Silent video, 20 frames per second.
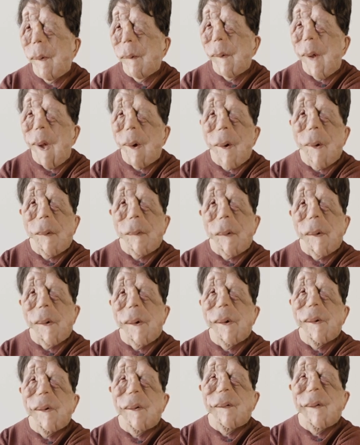where are all
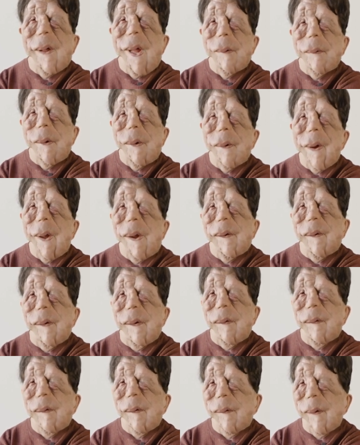the disabled
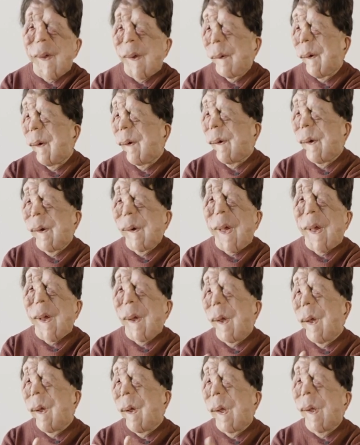writers? Just like, well, they're
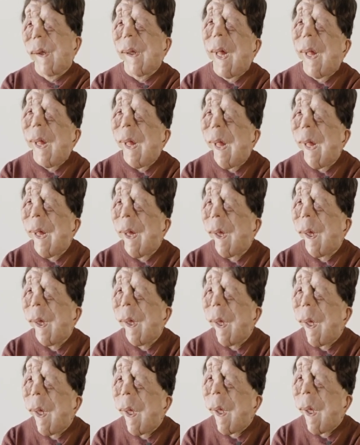here.
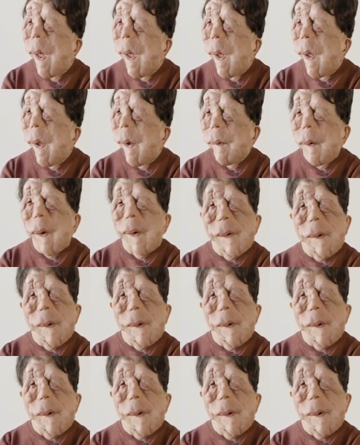Well,